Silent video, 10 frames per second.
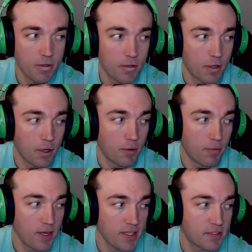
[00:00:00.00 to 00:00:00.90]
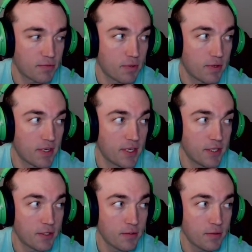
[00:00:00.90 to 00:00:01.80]
All right, well
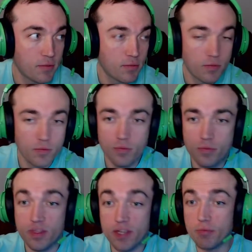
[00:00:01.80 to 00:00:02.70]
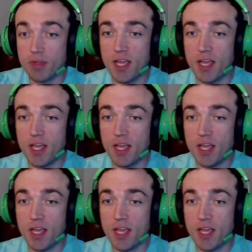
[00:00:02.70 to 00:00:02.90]
there we